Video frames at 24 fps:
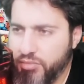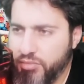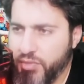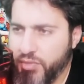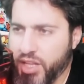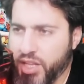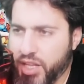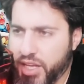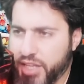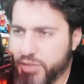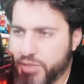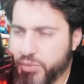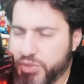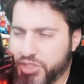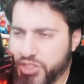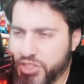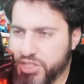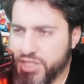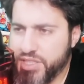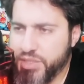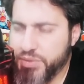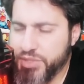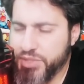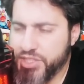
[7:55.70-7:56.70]
And we're
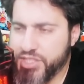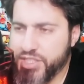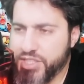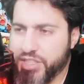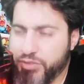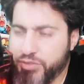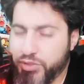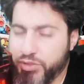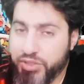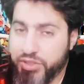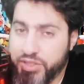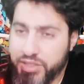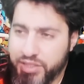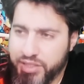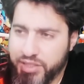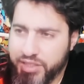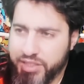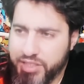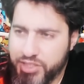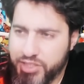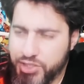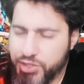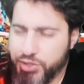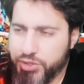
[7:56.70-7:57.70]
just going straight for
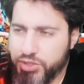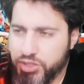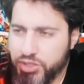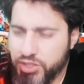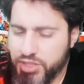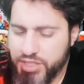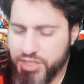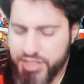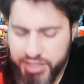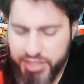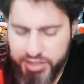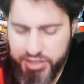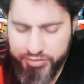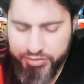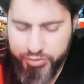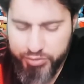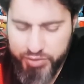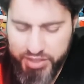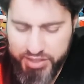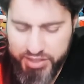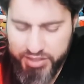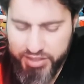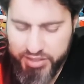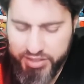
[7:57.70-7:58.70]
the Scorching Sand. If
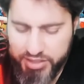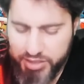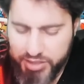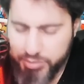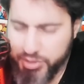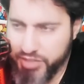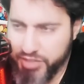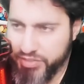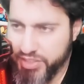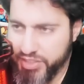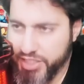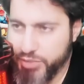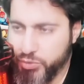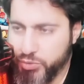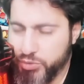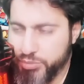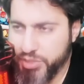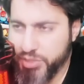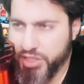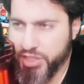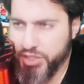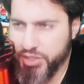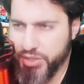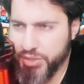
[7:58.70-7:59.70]
we get a debuff, that would
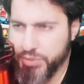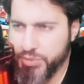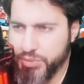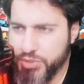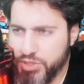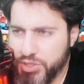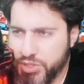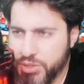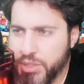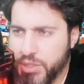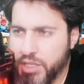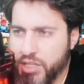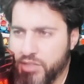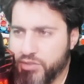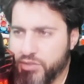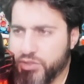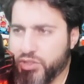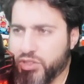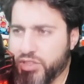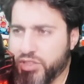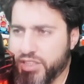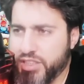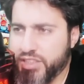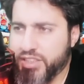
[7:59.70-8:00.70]
be huge. If
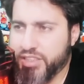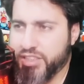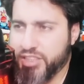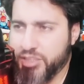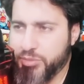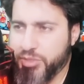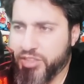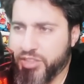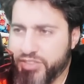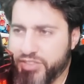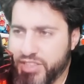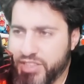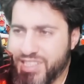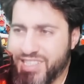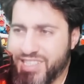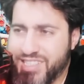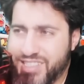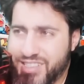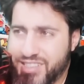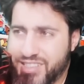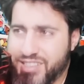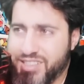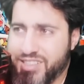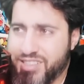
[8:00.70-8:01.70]
we don't get a debuff,
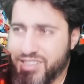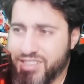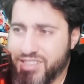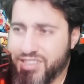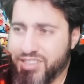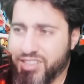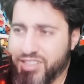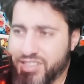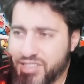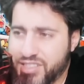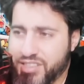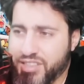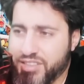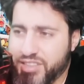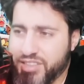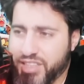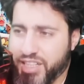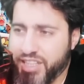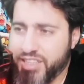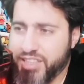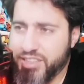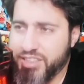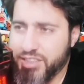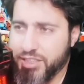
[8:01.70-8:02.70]
it's just not
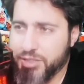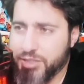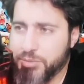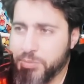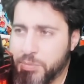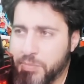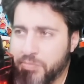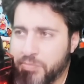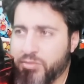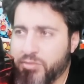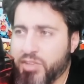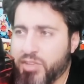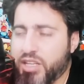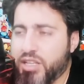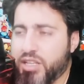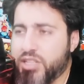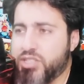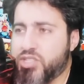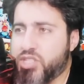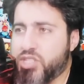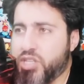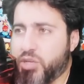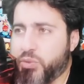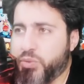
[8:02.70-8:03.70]
ideal.
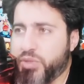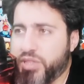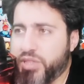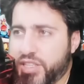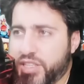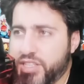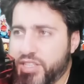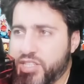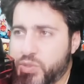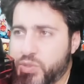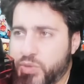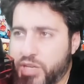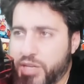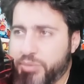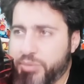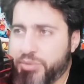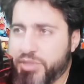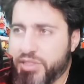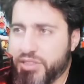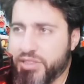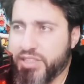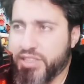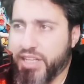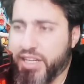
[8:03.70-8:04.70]
So when swap
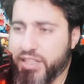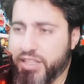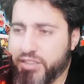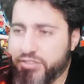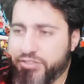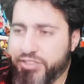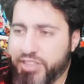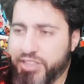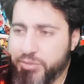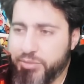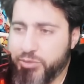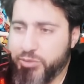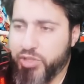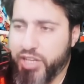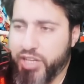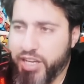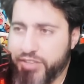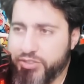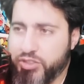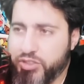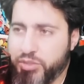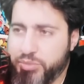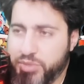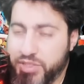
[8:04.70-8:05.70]
in Talonflame, you
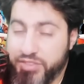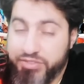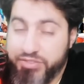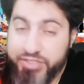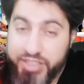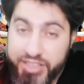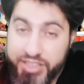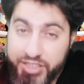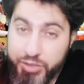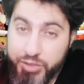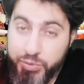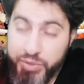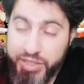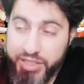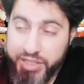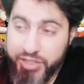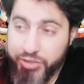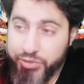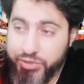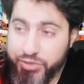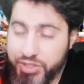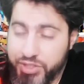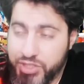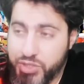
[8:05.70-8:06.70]
have to be very quick
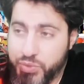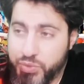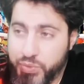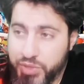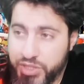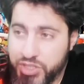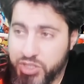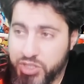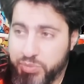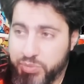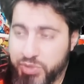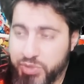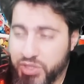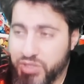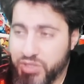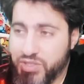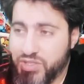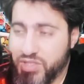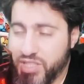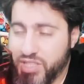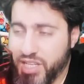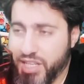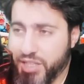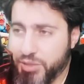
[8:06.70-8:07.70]
on the switch,
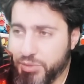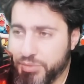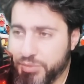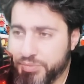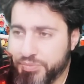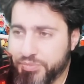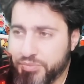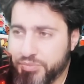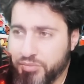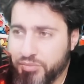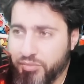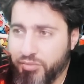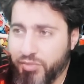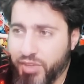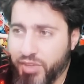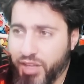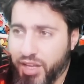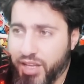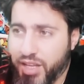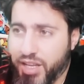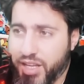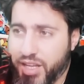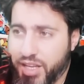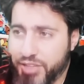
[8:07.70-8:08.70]
because now
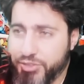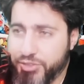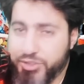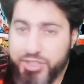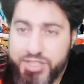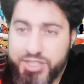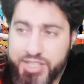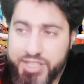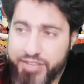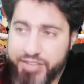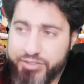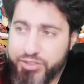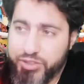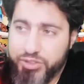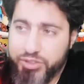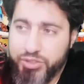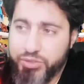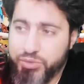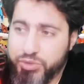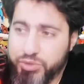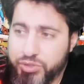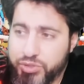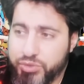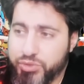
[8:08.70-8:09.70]
you just have to
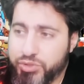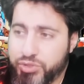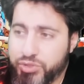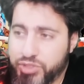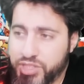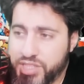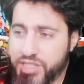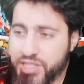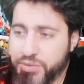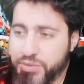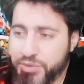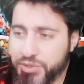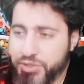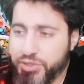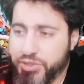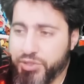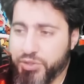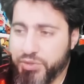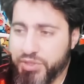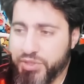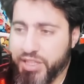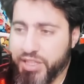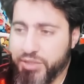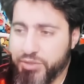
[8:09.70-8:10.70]
you're just going to
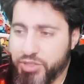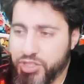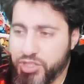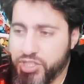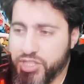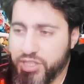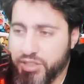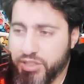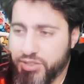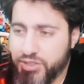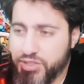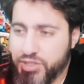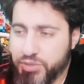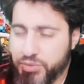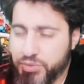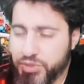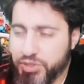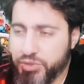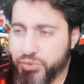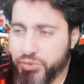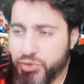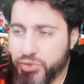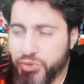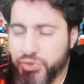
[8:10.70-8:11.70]
go down a shield. So we
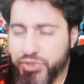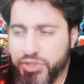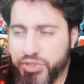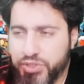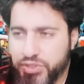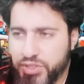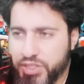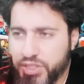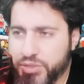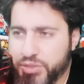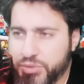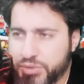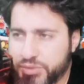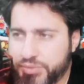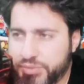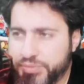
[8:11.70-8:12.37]
do 2 then throw.